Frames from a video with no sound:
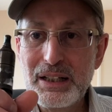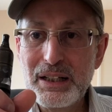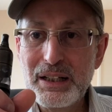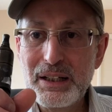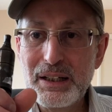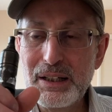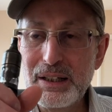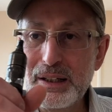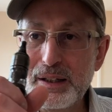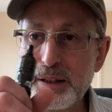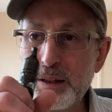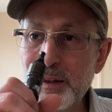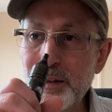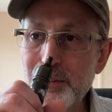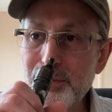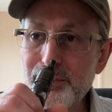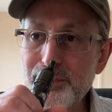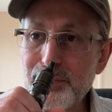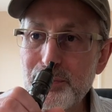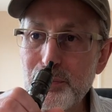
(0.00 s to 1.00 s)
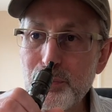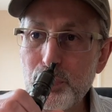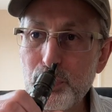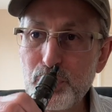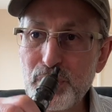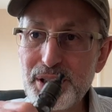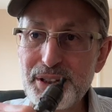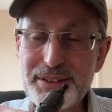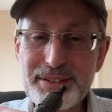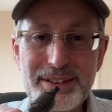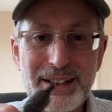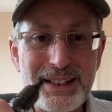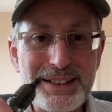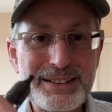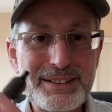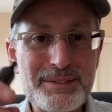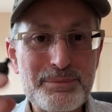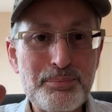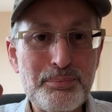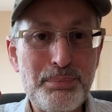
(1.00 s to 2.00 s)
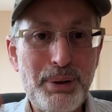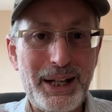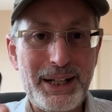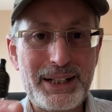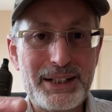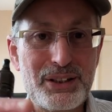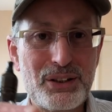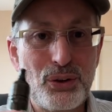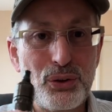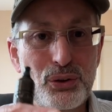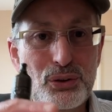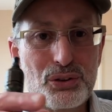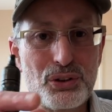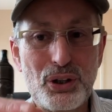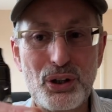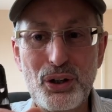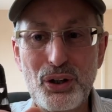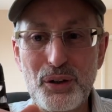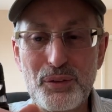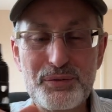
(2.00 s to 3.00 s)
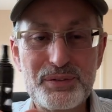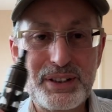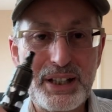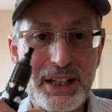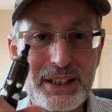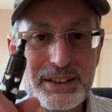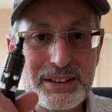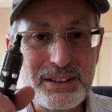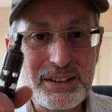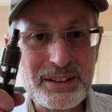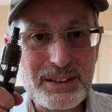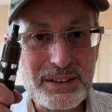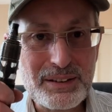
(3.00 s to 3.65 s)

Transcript: um, with that back note of that